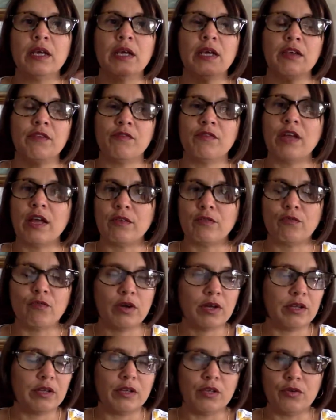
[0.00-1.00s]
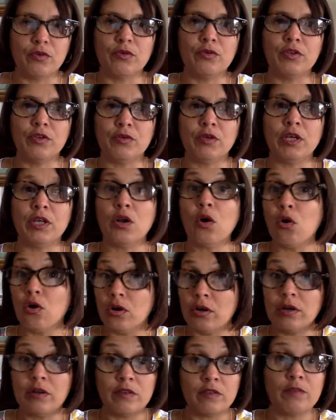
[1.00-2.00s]
if that what you know you need,
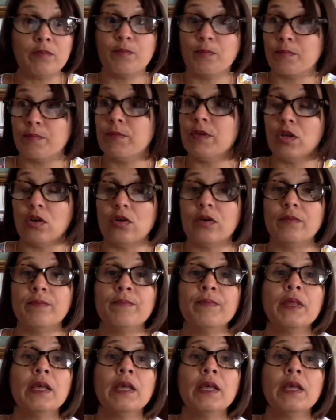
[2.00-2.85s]
or you know,